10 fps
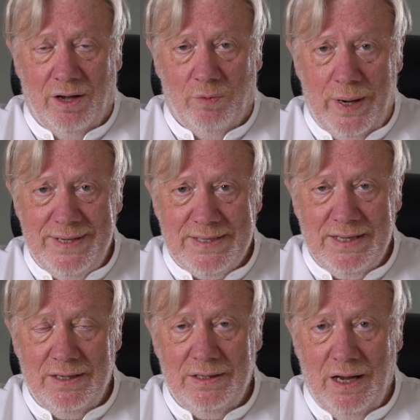
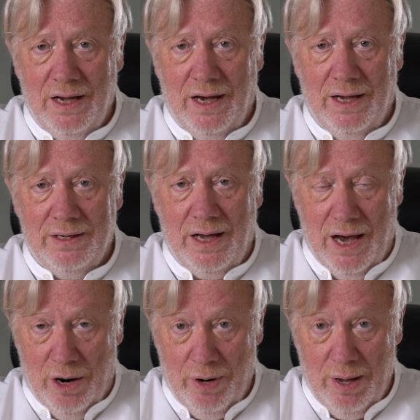Western and
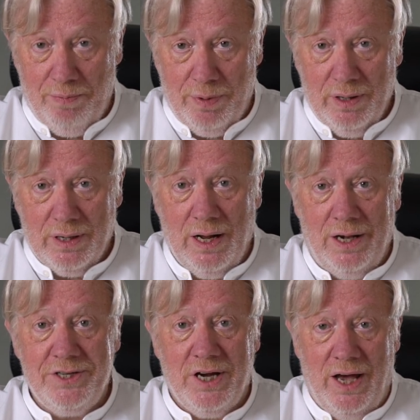Arab
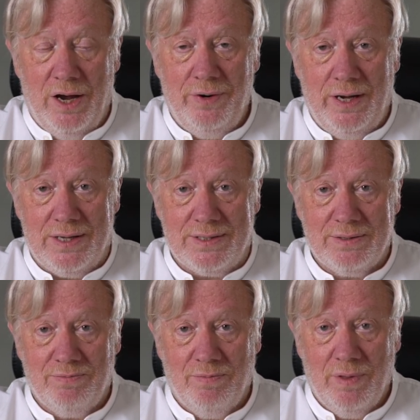culture
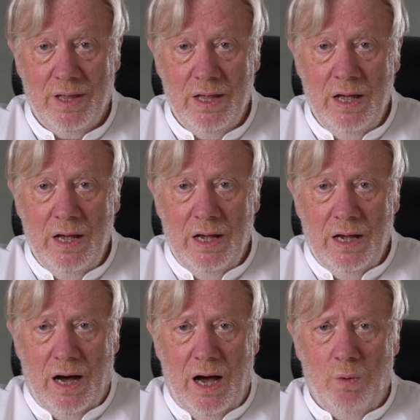areas.
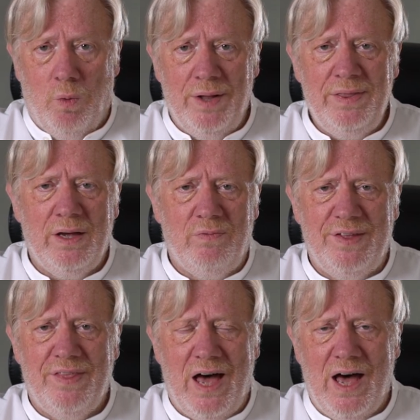I wonder
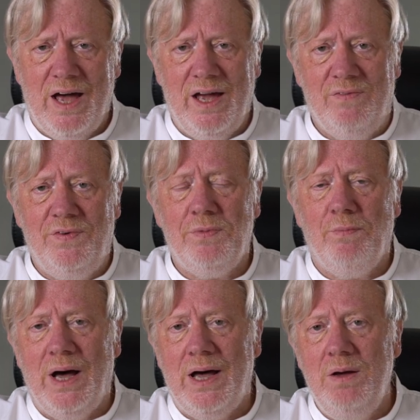whether I, with
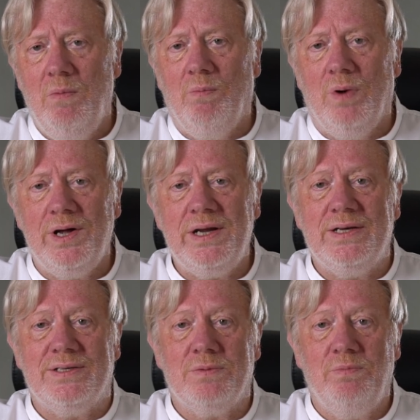my
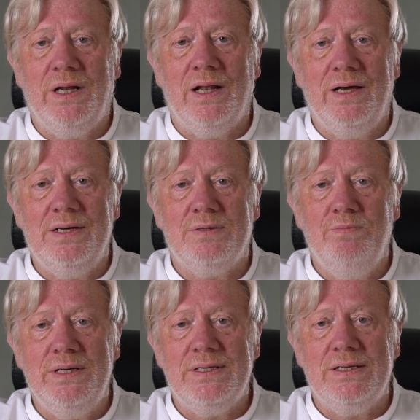modest Middle East
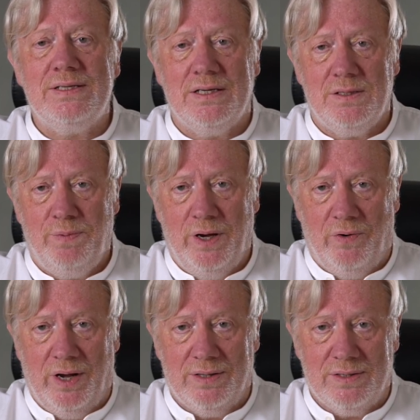business
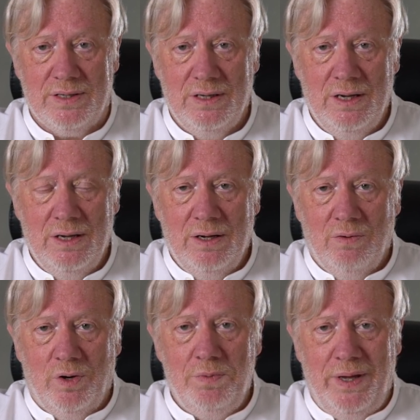experience,
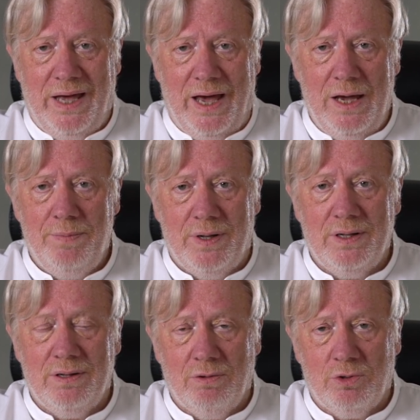would be
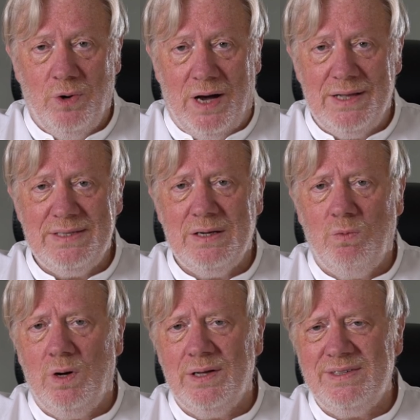able to answer
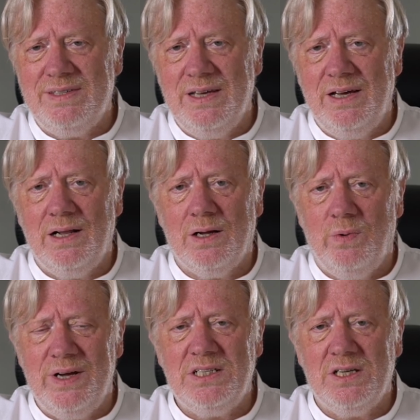one single
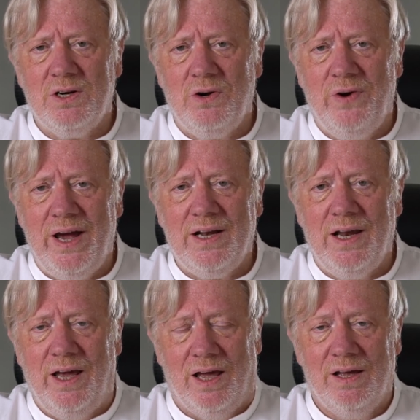question
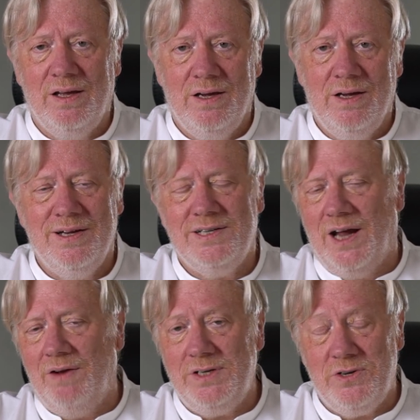correctly.
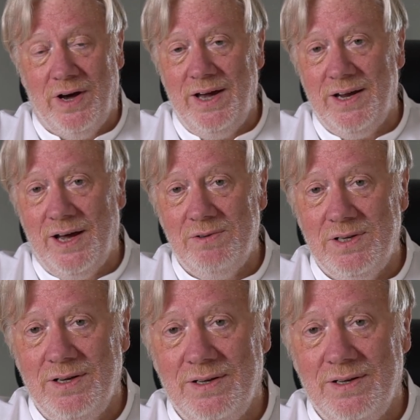Shall we try it out?